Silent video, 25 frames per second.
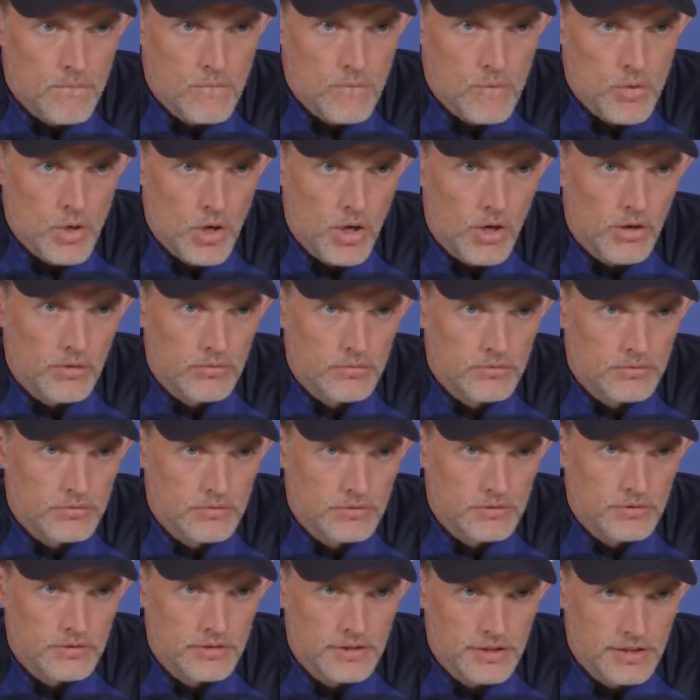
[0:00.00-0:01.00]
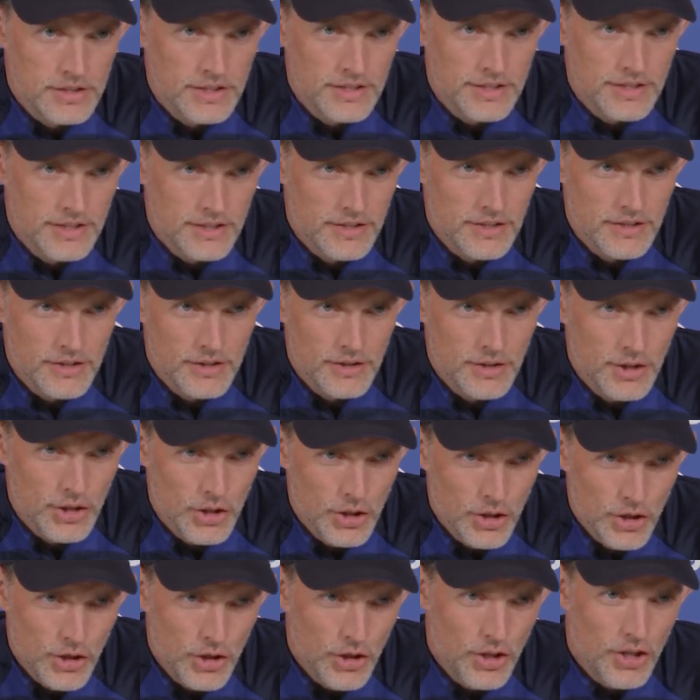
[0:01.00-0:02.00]
It was the Champions League game at Lisbon
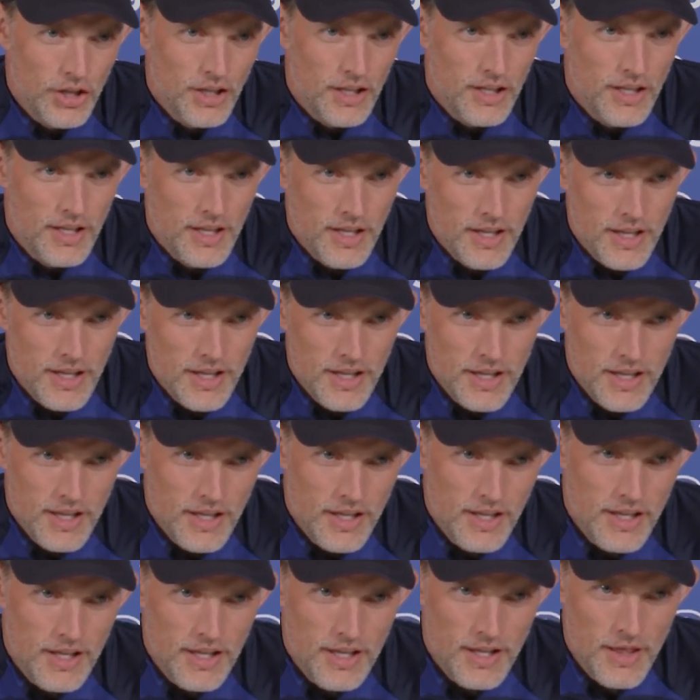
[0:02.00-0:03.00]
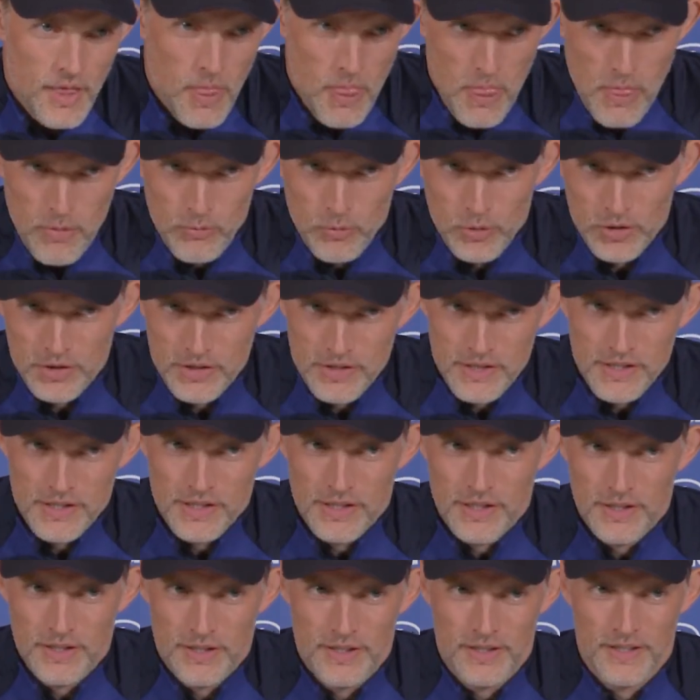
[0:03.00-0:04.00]
where he pulled him out, and then he scored
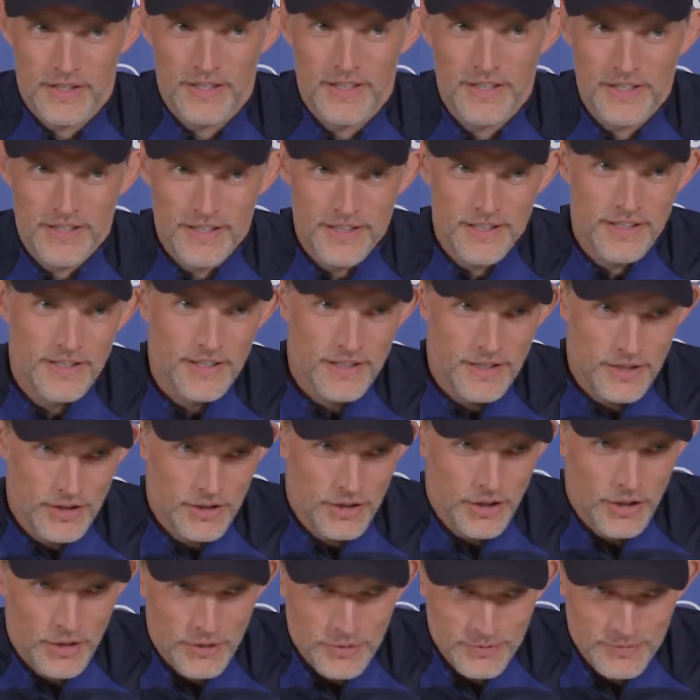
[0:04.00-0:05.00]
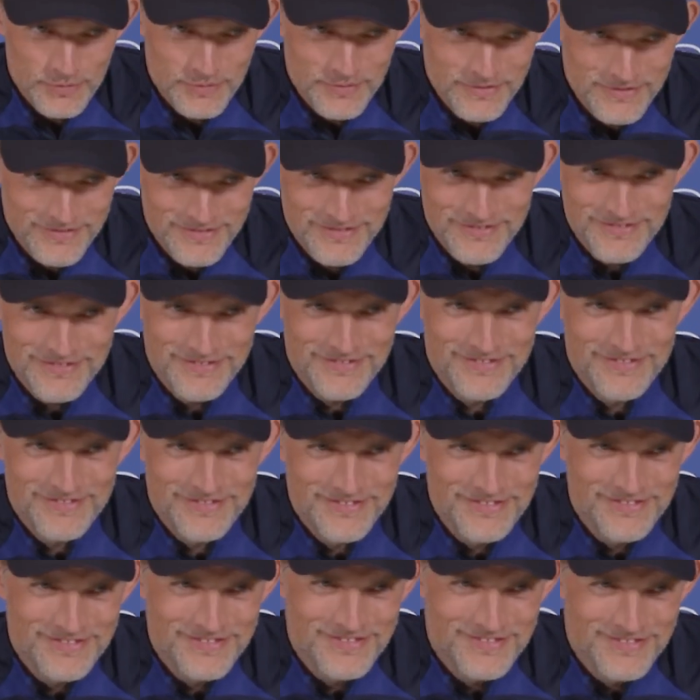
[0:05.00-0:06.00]
four against Hamburg. So have you got to
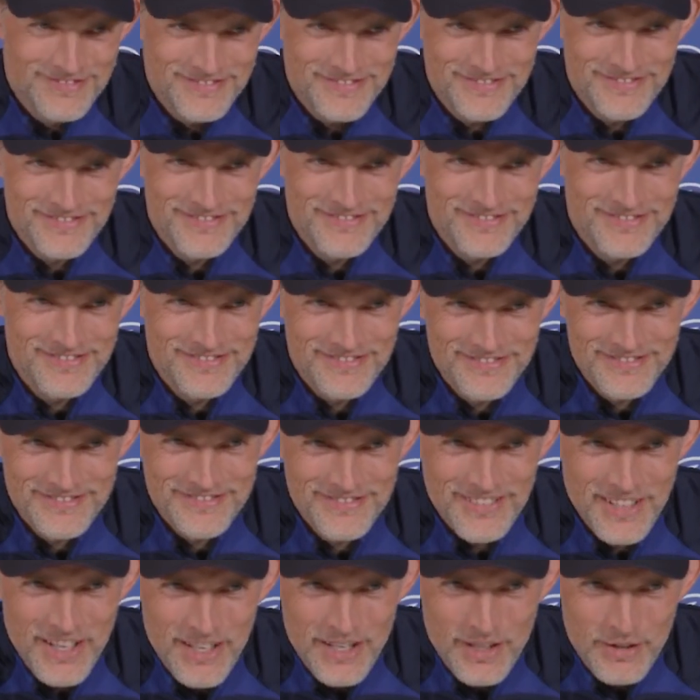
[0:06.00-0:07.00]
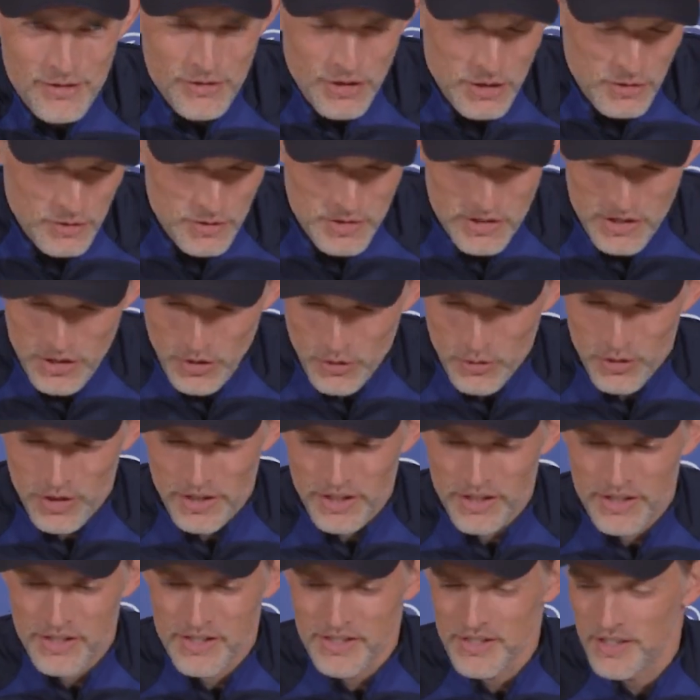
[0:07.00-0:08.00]
manage him carefully again? That was the
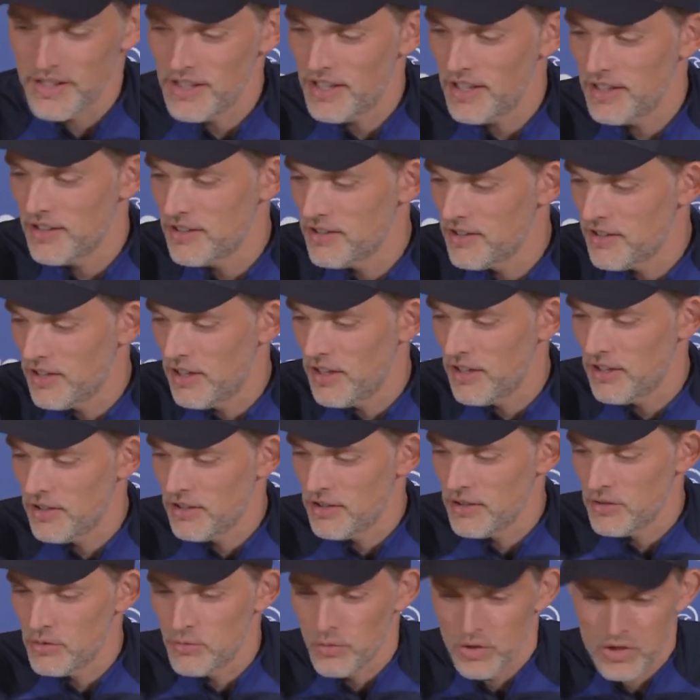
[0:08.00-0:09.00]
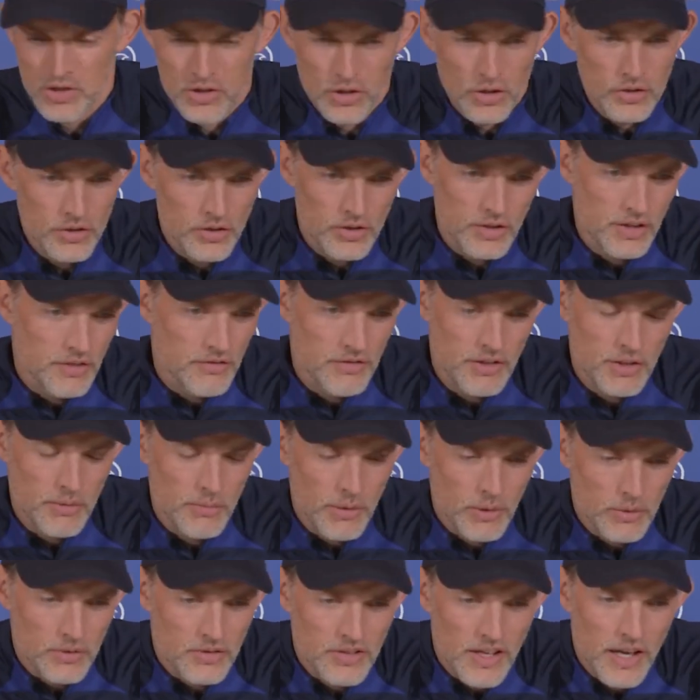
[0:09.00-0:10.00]
only incident, and it was not even
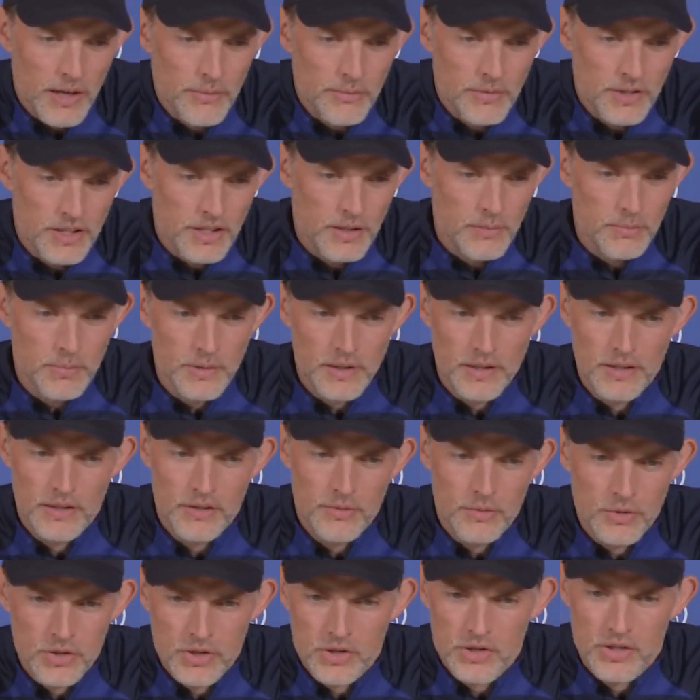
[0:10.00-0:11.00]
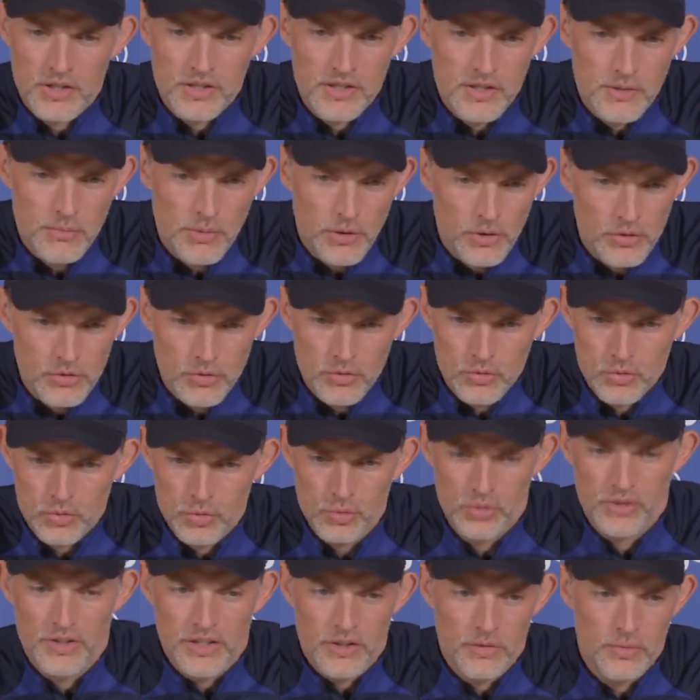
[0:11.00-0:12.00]
about timekeeping. It was just about the
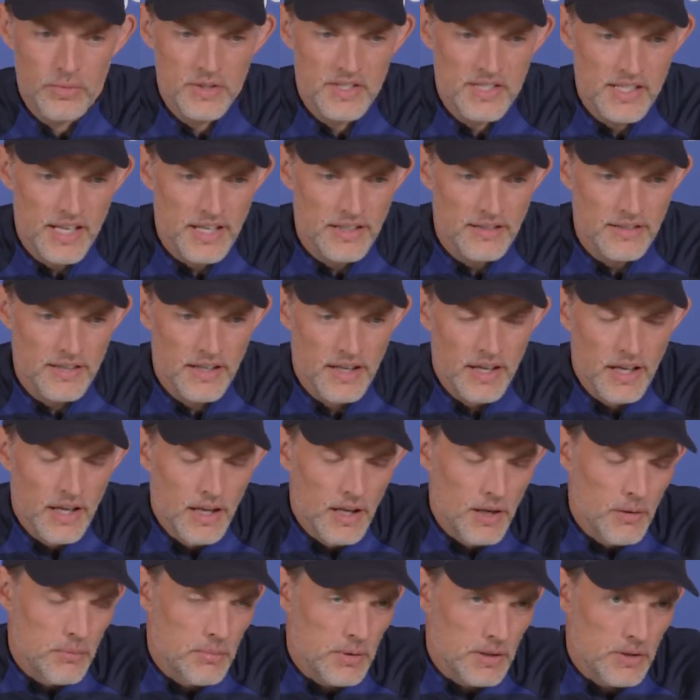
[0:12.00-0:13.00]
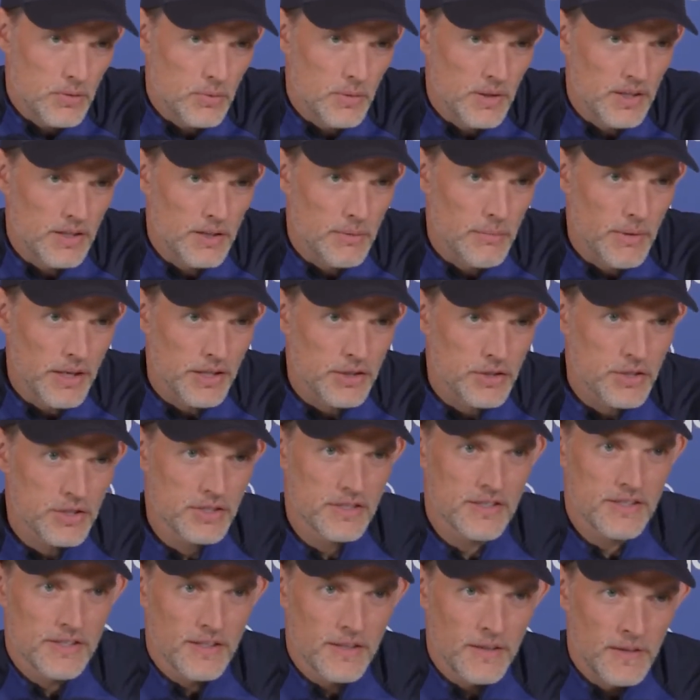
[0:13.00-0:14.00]
rule that we set between the
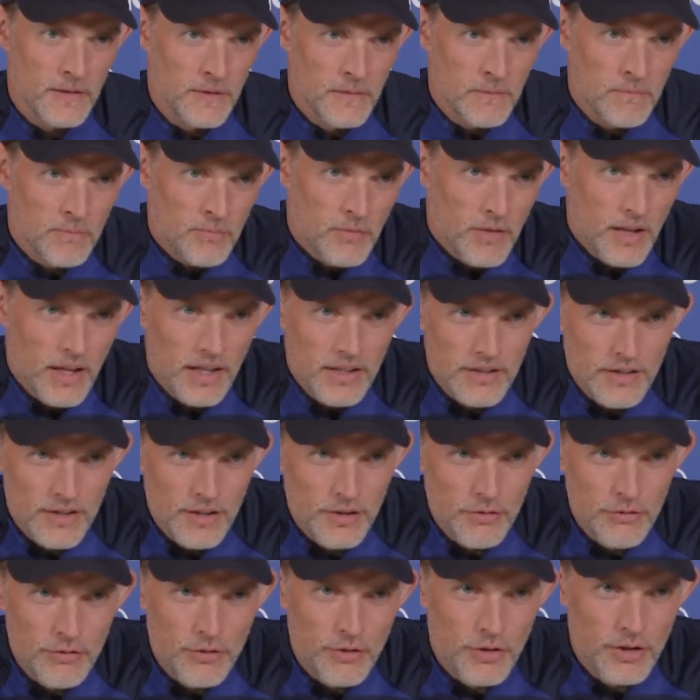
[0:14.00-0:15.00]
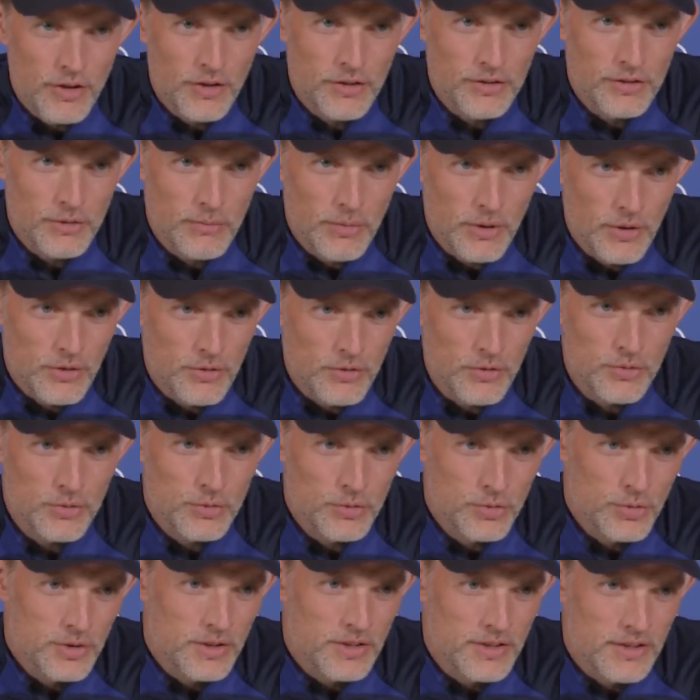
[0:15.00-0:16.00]
matches, and he forgot about the
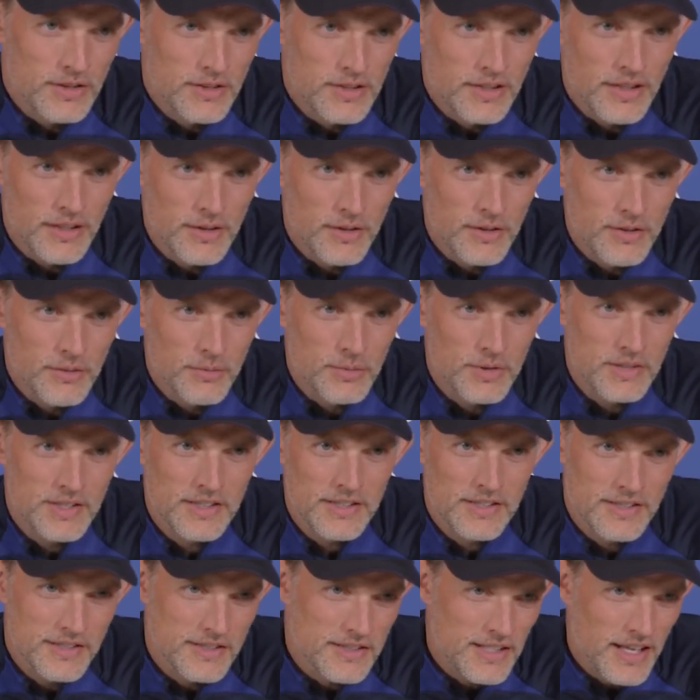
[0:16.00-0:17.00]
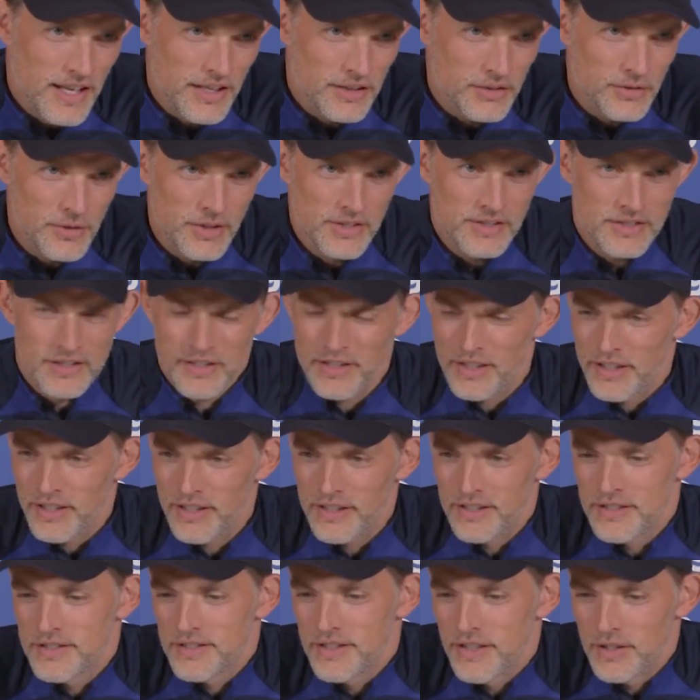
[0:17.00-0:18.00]
rule and visit his hairdresser. I
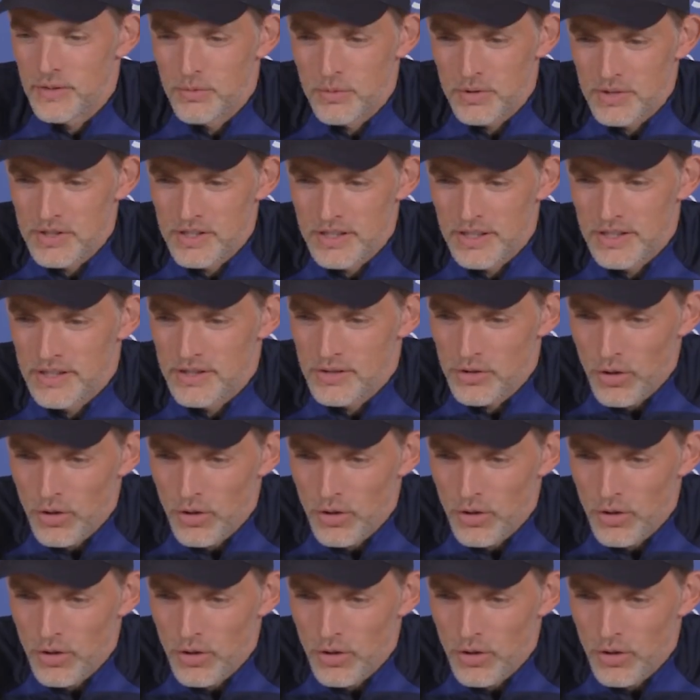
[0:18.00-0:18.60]
guess that was it.